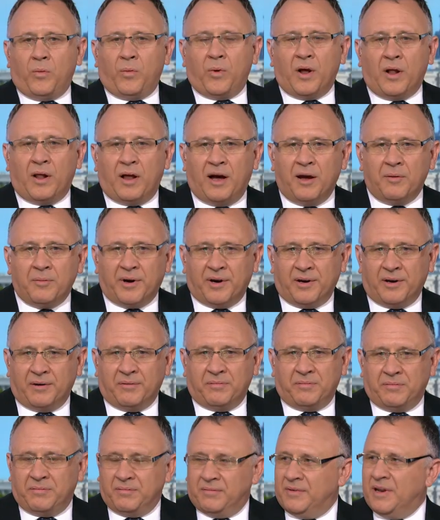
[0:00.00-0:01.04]
Well, I'm a
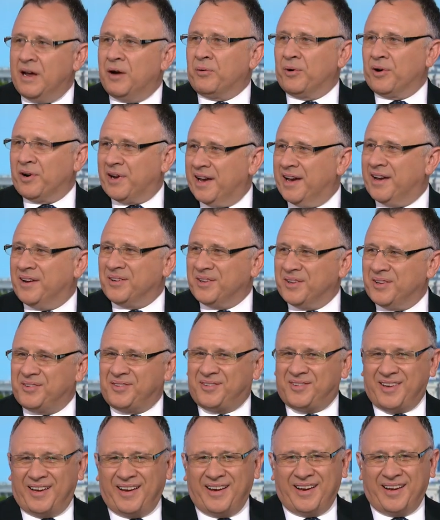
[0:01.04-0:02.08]
network
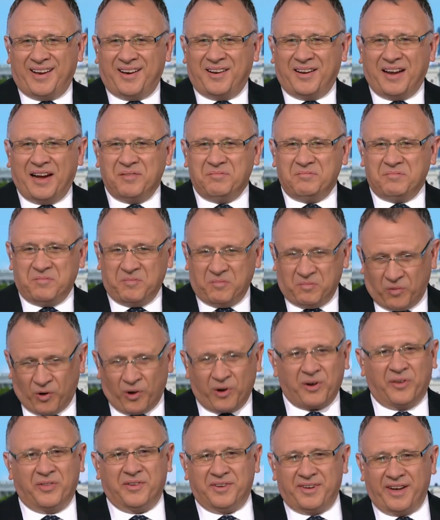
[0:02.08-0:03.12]
analyst, and I
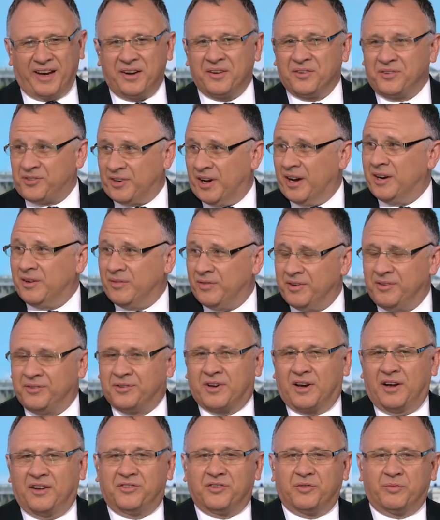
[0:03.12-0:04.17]
work on the data side of these
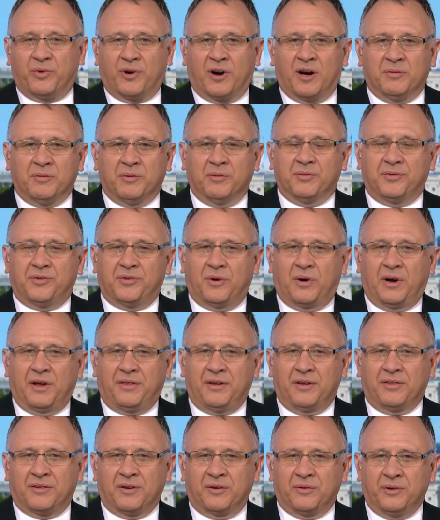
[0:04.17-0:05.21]
kinds of problems. So I
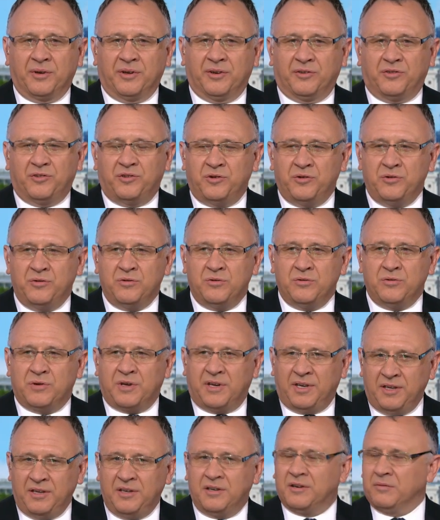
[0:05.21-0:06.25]
think there are really two
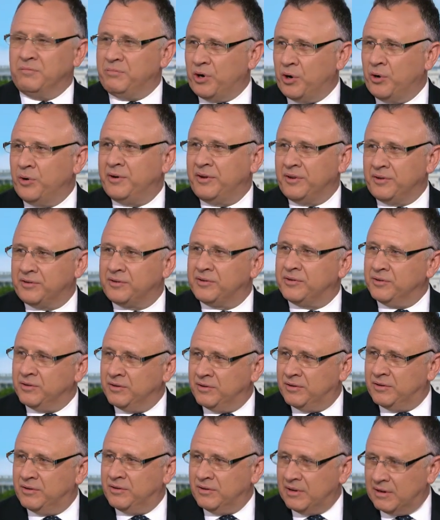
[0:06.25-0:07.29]
key components
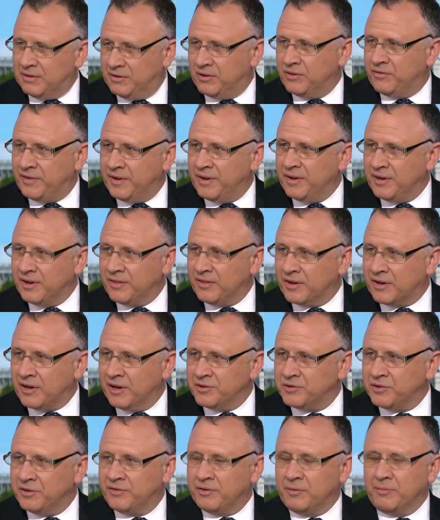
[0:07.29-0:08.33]
to defending the
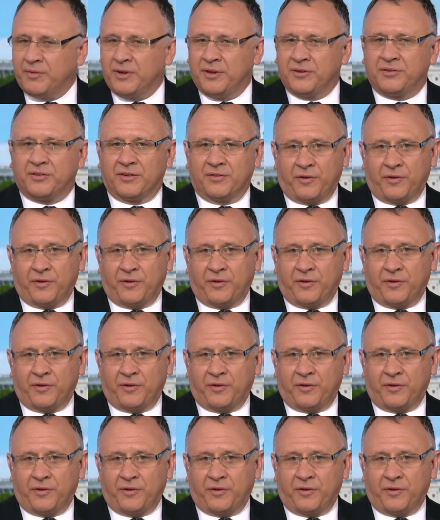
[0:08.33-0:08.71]
country from this.